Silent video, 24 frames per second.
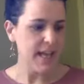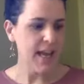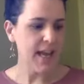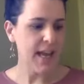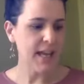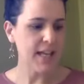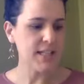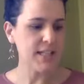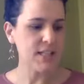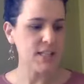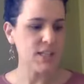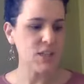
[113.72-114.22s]

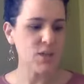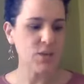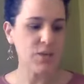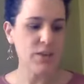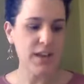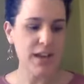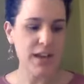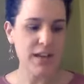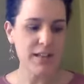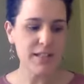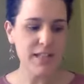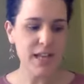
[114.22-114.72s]
And so
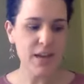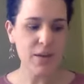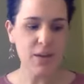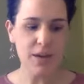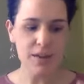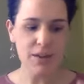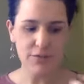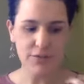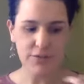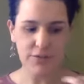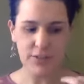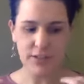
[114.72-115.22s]
that's how
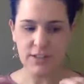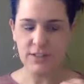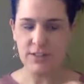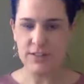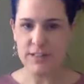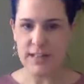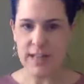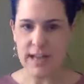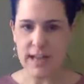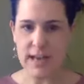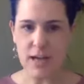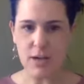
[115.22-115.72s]
I feel
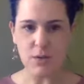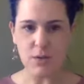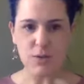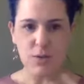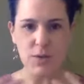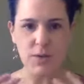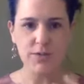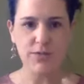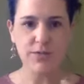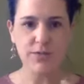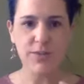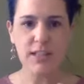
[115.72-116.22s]
now. So
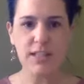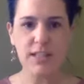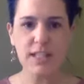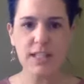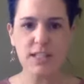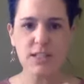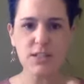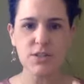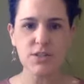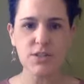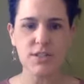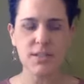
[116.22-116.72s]
I feel
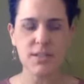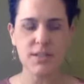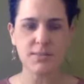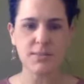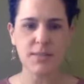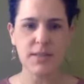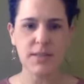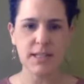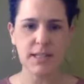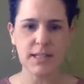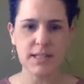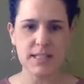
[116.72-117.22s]
like there's
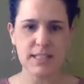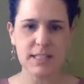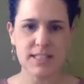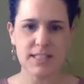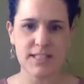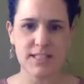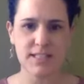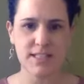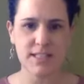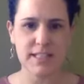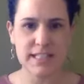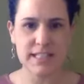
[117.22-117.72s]
something I
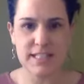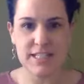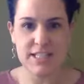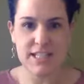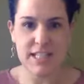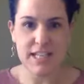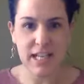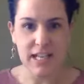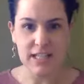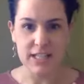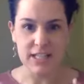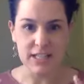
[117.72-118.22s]
still need
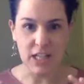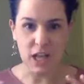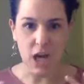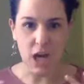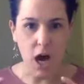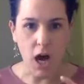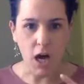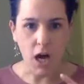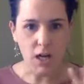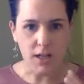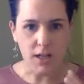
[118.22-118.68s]
to unlock.